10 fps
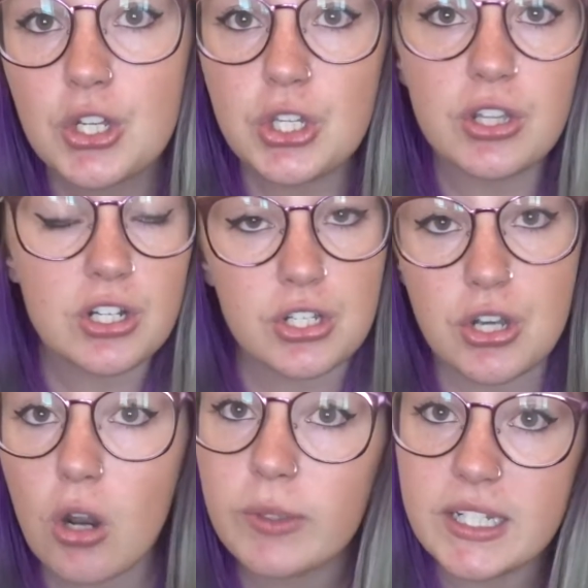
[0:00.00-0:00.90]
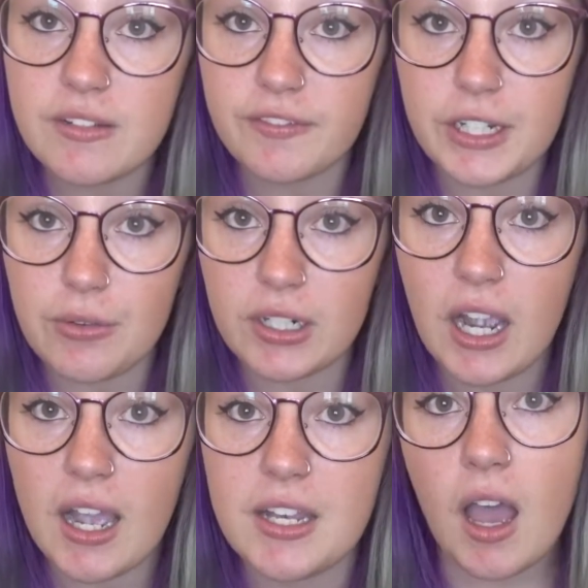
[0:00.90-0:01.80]
So there's no reason for you to
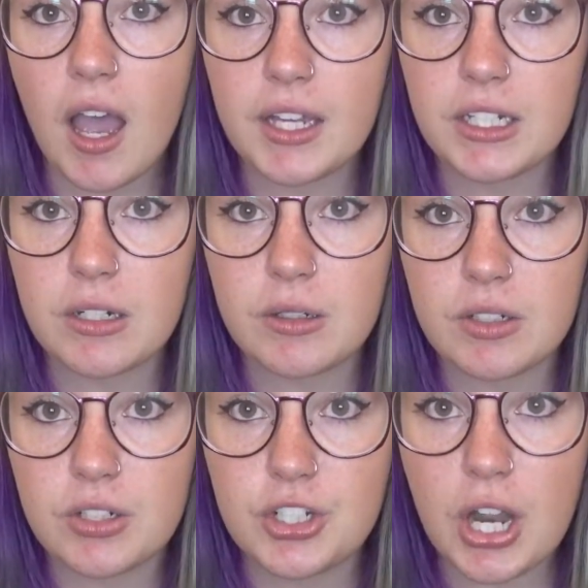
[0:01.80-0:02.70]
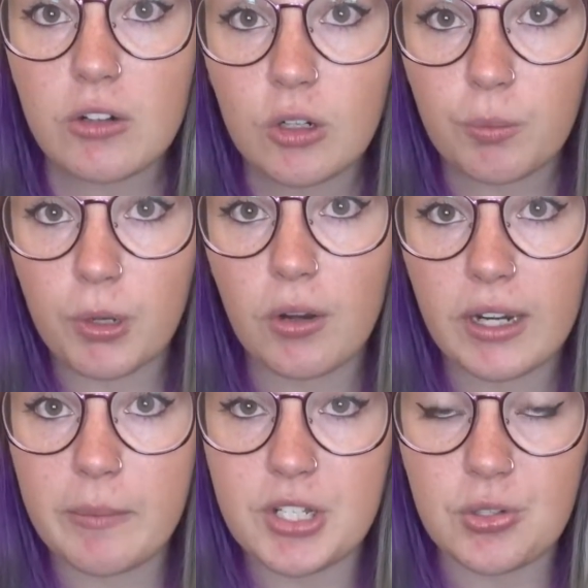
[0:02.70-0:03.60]
cut. Your general
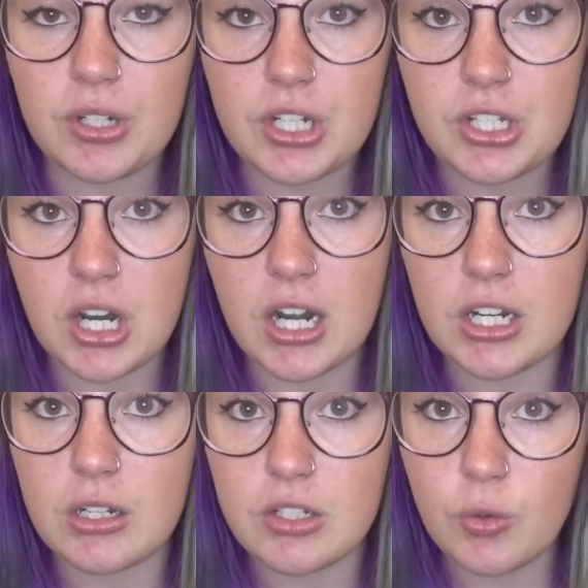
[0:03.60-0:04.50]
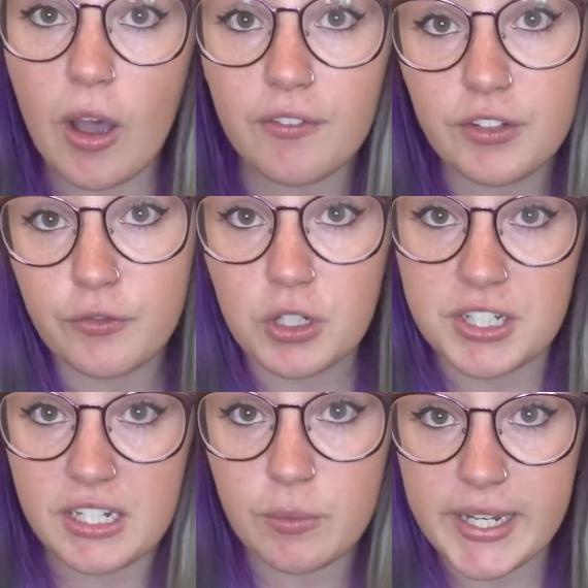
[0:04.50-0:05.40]
program is going to start 12 to
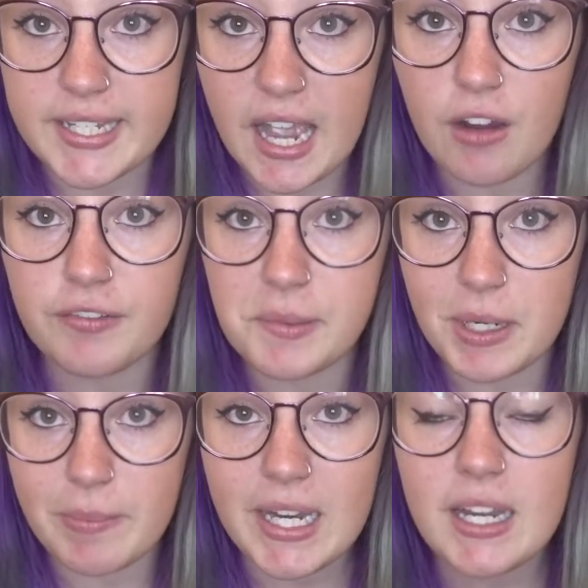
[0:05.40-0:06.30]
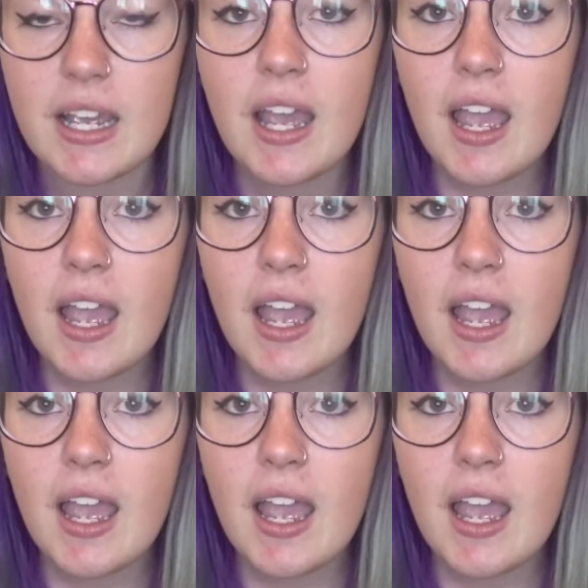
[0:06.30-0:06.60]
14 weeks out from your meet.